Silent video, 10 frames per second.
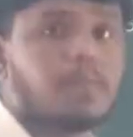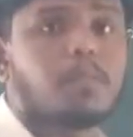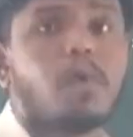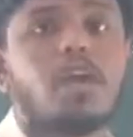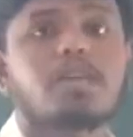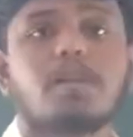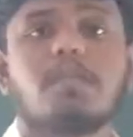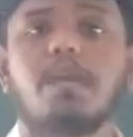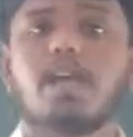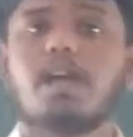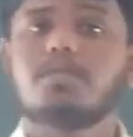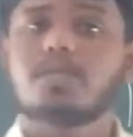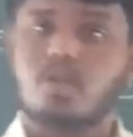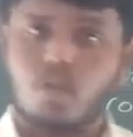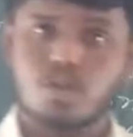production
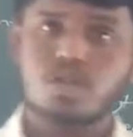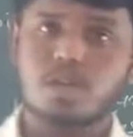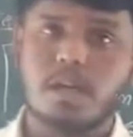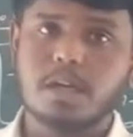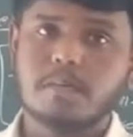becomes constant,